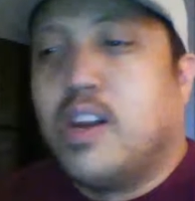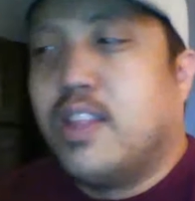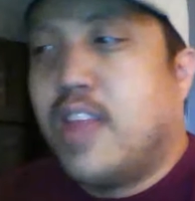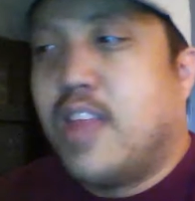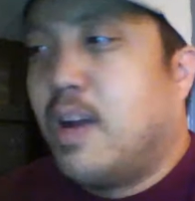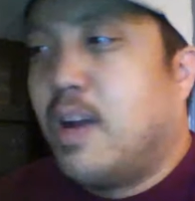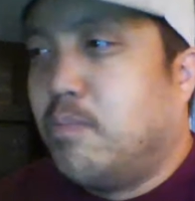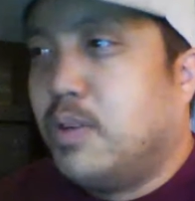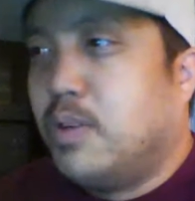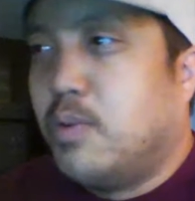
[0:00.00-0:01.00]
that on
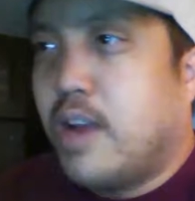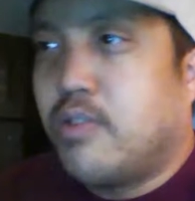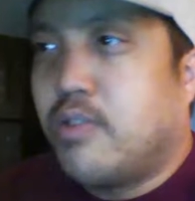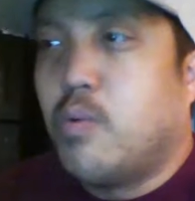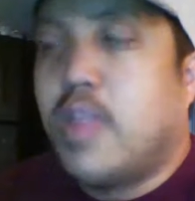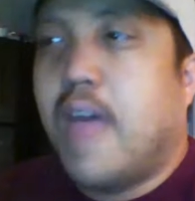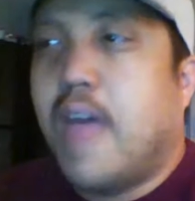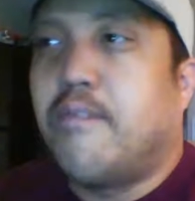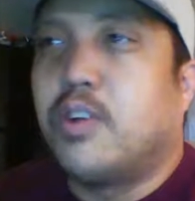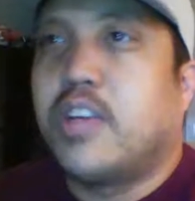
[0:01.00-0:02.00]
Blu-ray. So when that
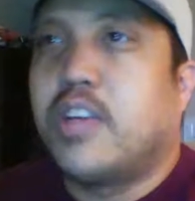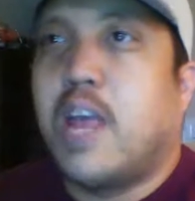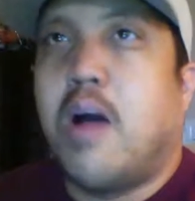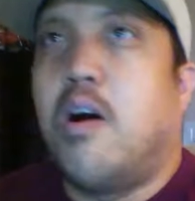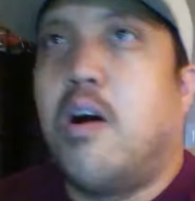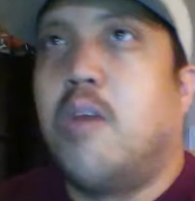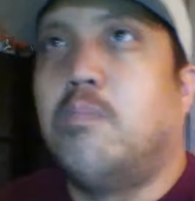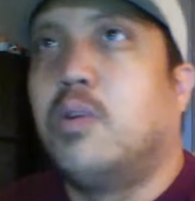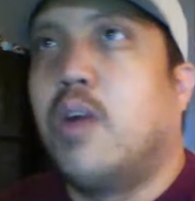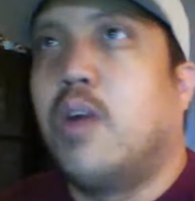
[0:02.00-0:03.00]
first came out on
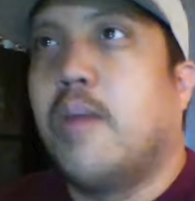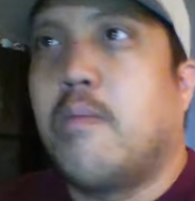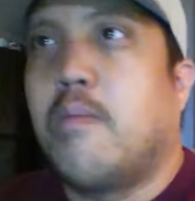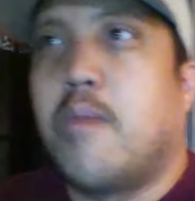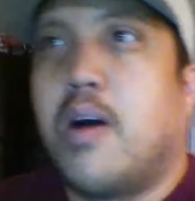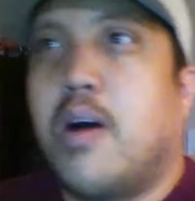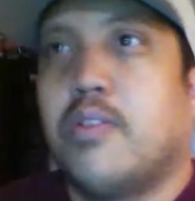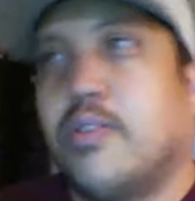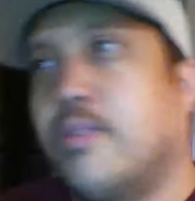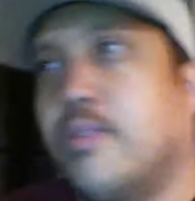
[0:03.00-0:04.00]
Blu-ray, maybe about
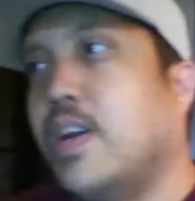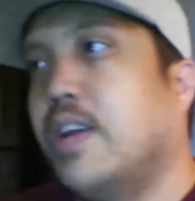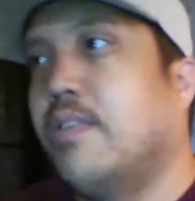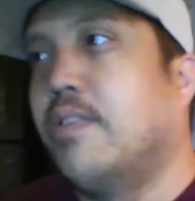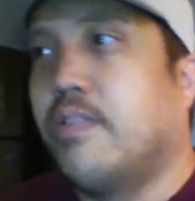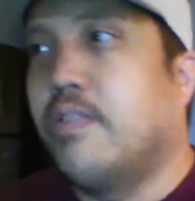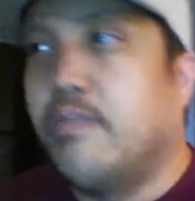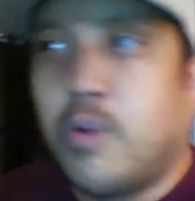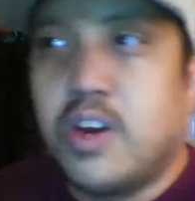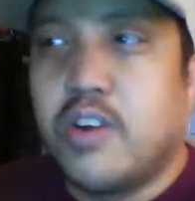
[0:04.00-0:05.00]
3-4
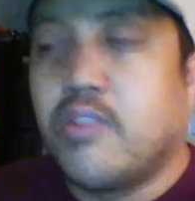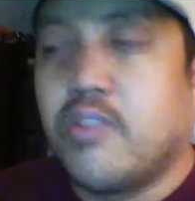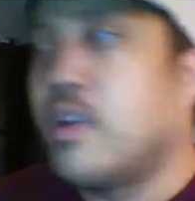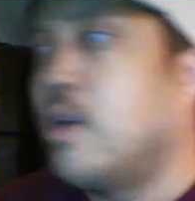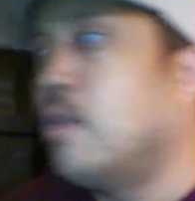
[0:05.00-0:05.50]
years ago,